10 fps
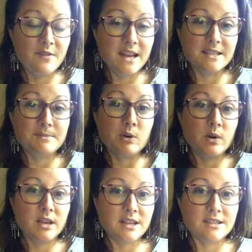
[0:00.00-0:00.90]

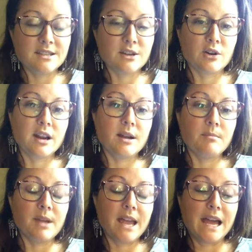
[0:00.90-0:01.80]
Facebook,
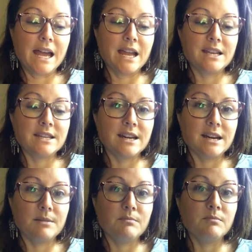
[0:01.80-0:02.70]
Instagram, and
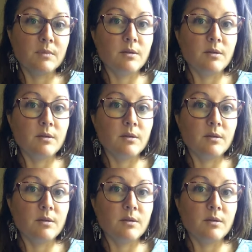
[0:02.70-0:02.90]
um,